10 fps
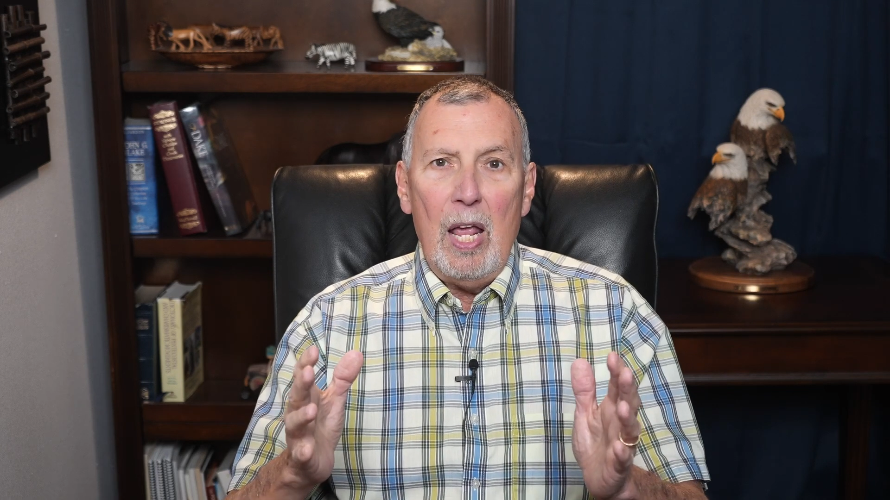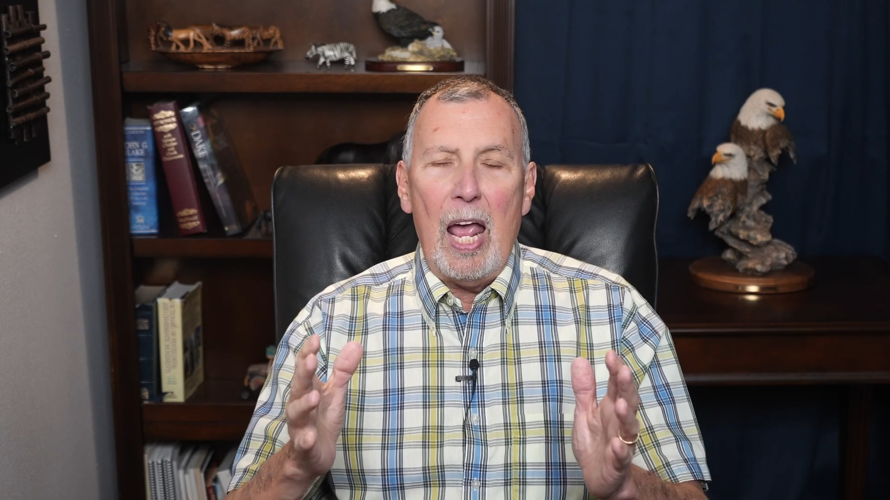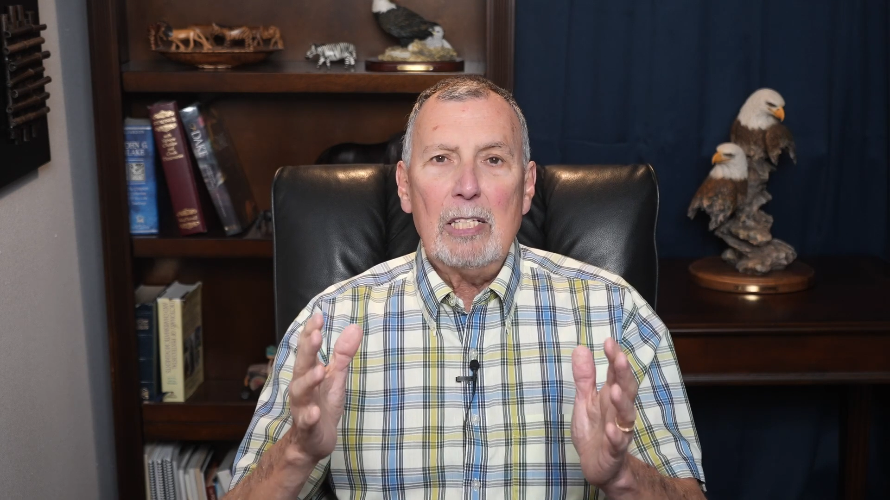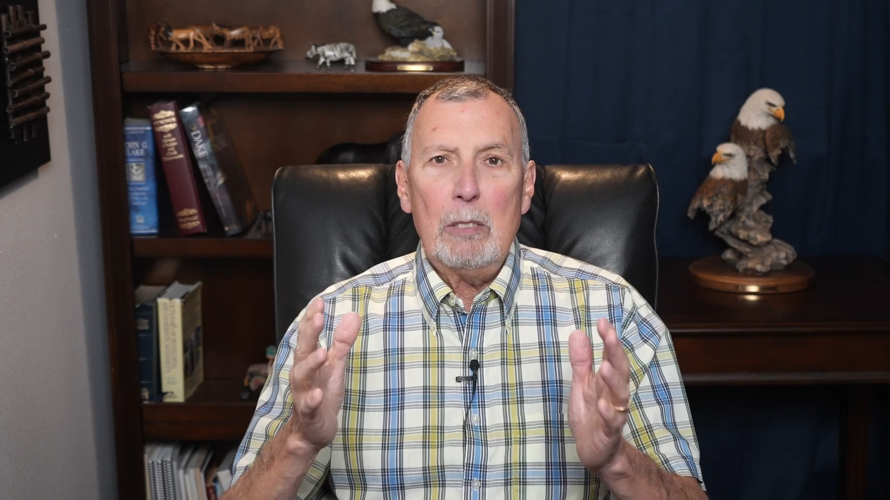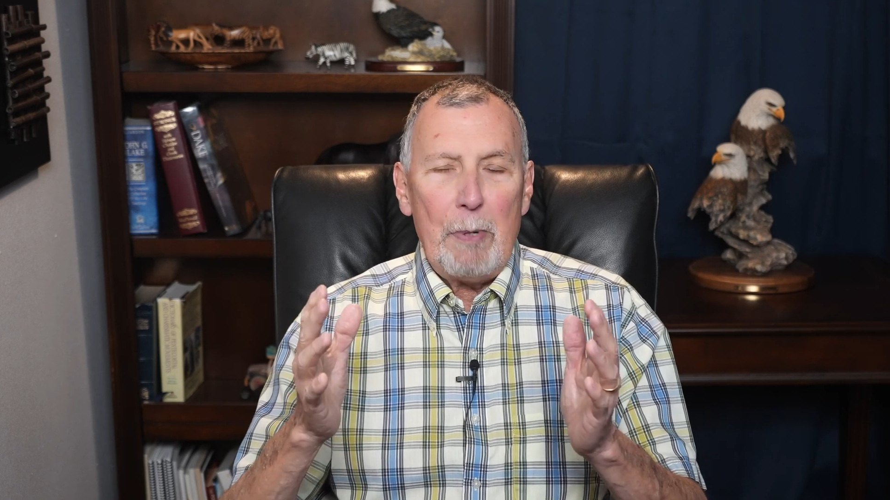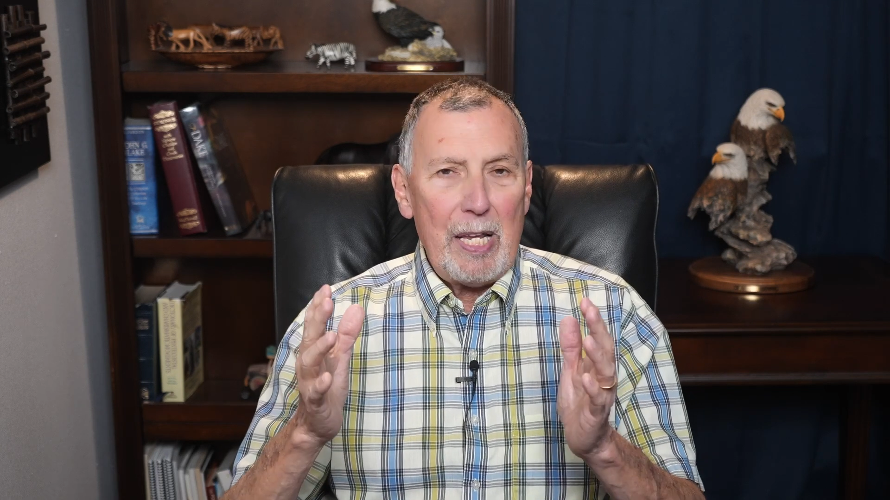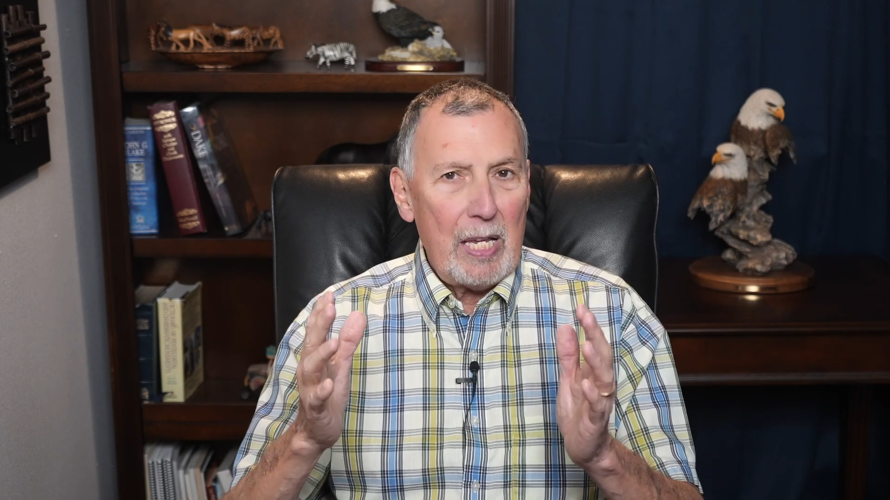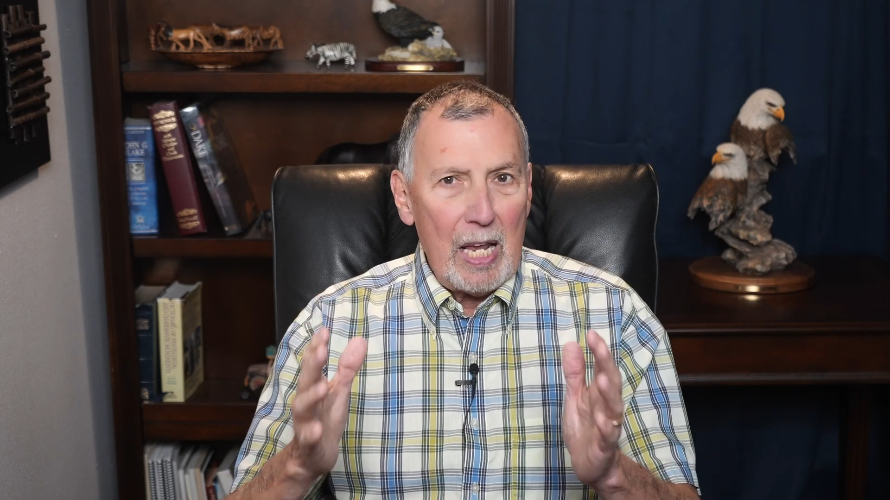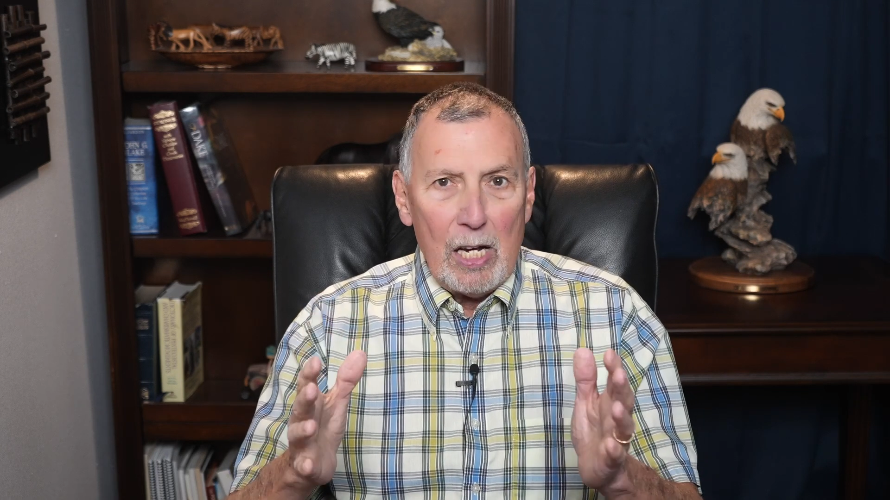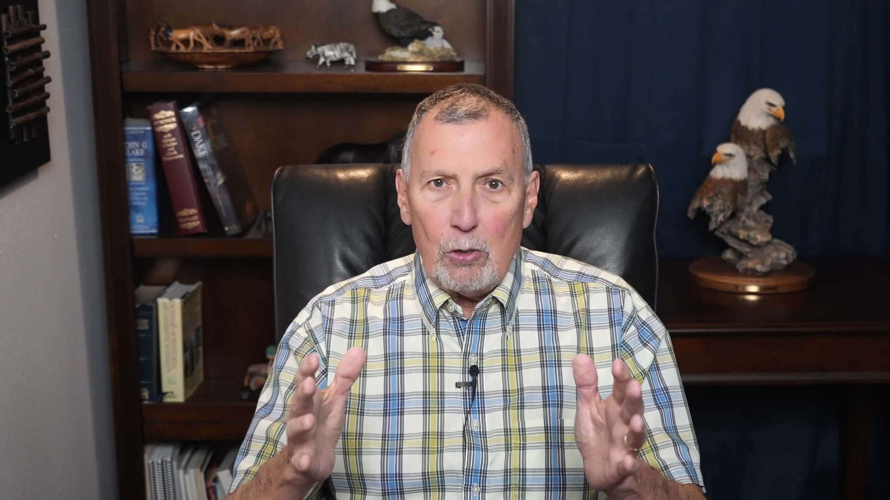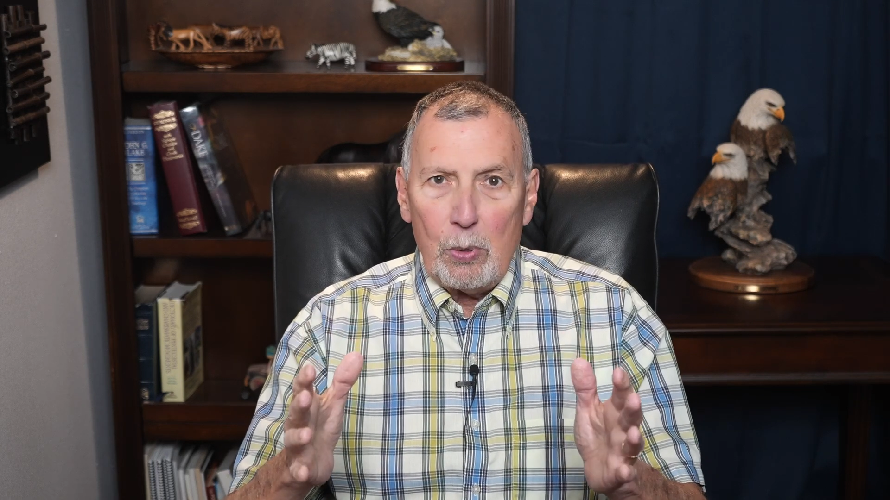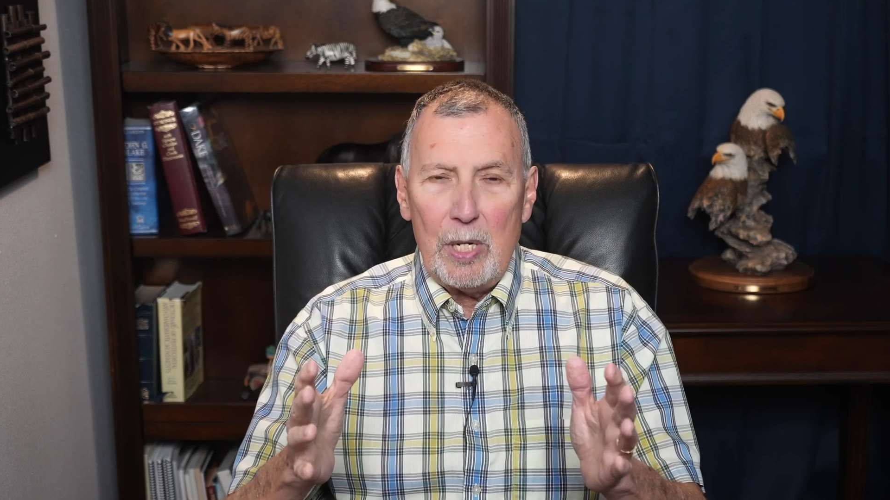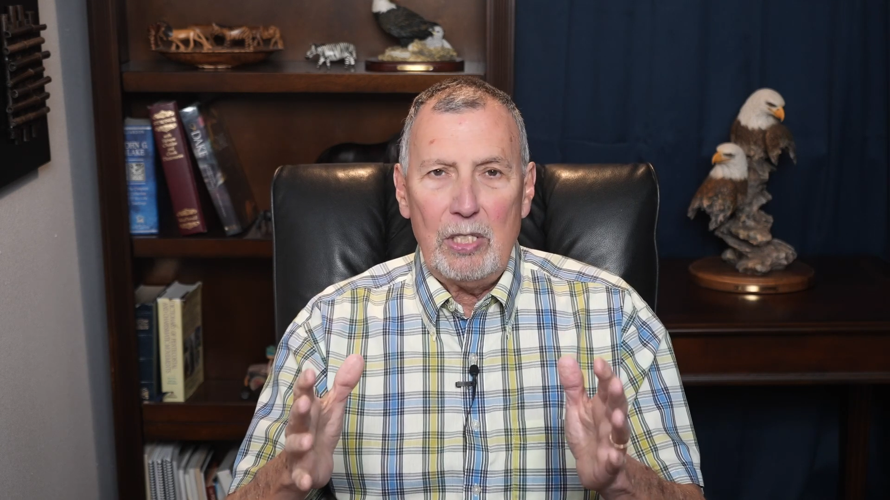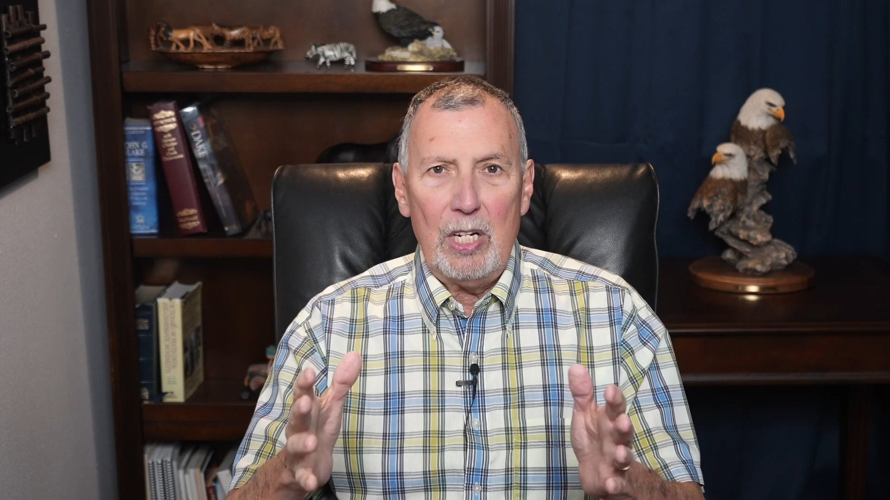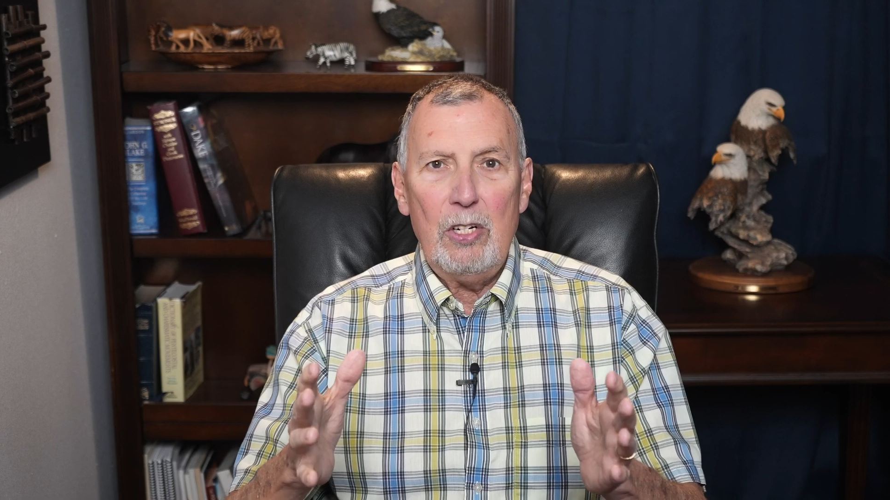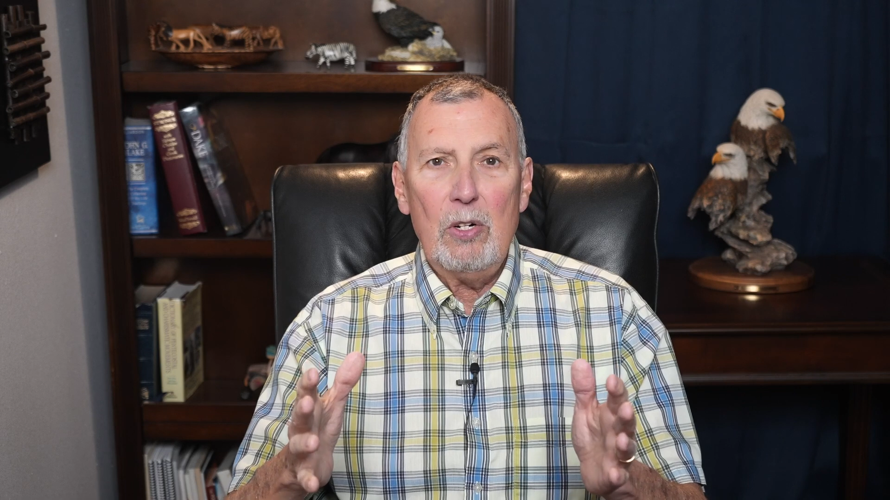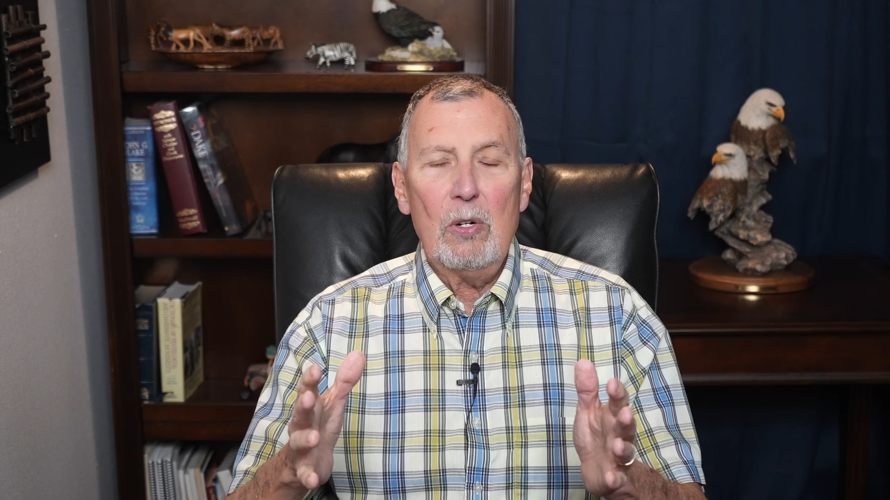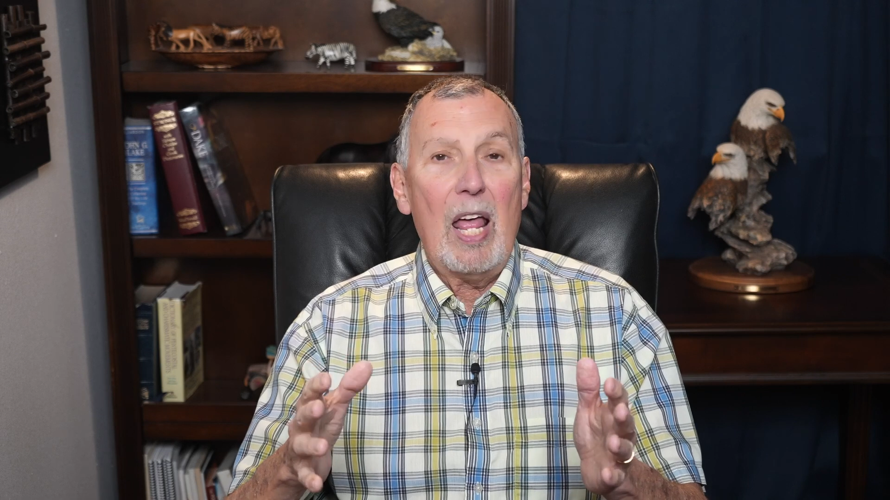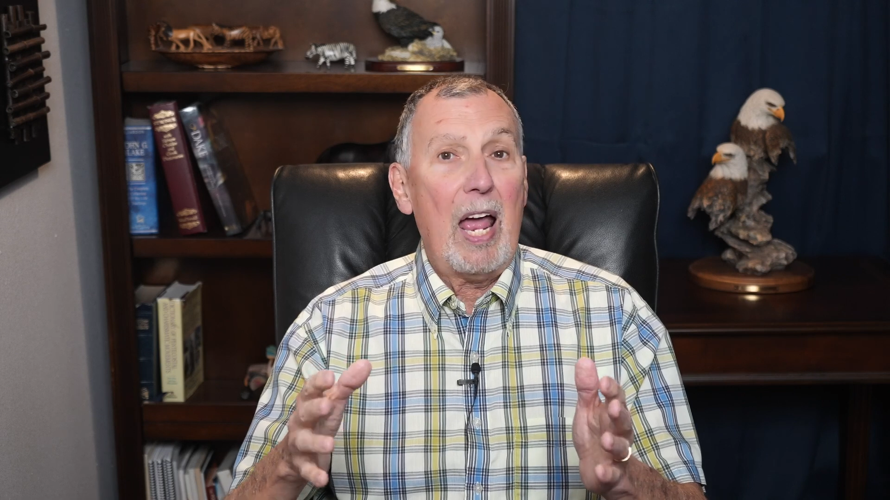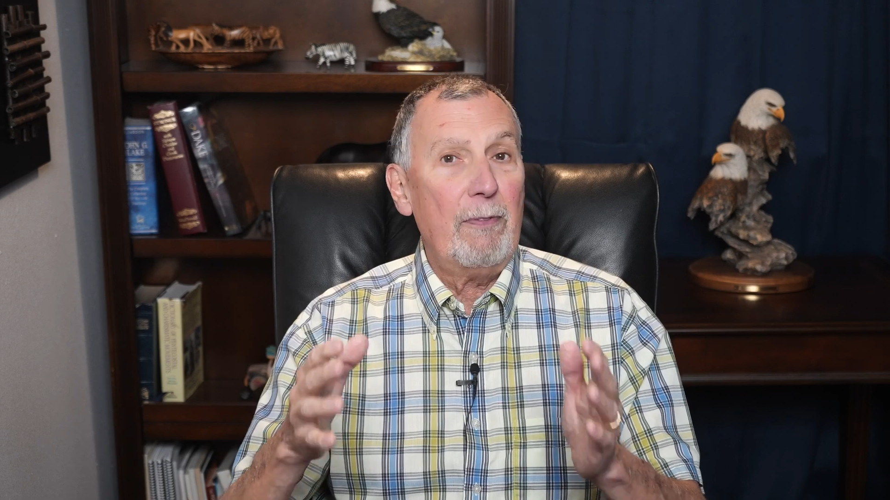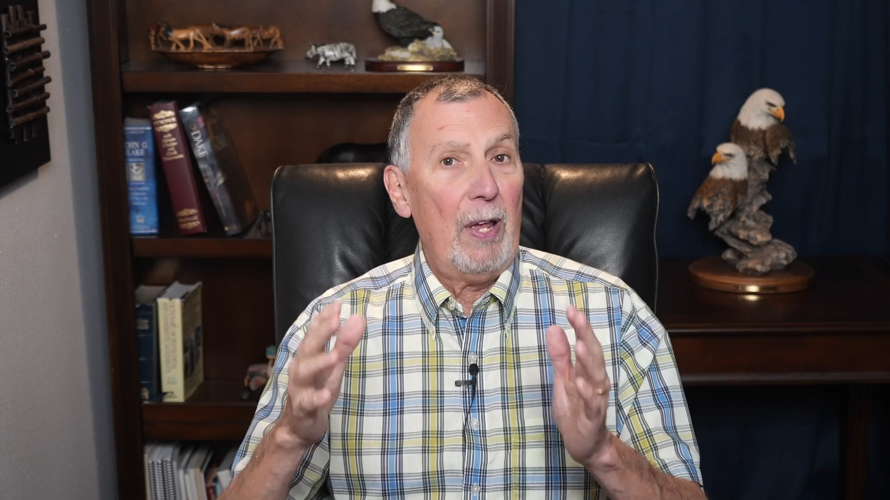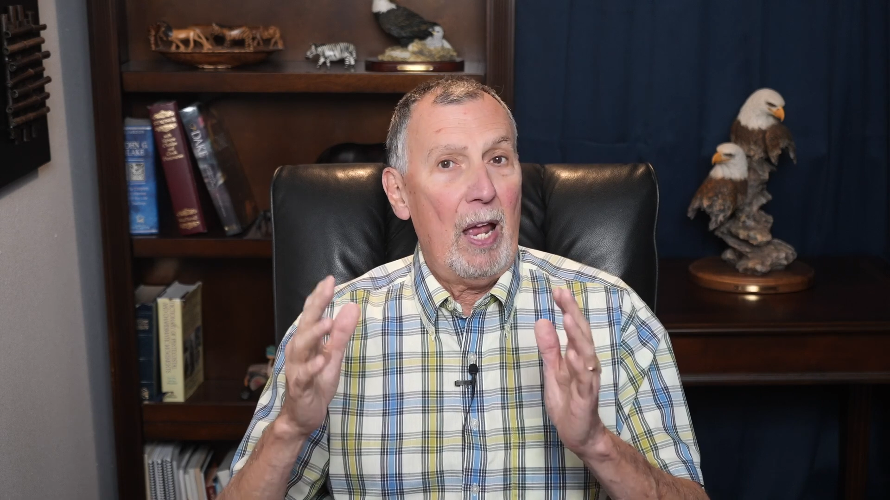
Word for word: and speak increase into your life.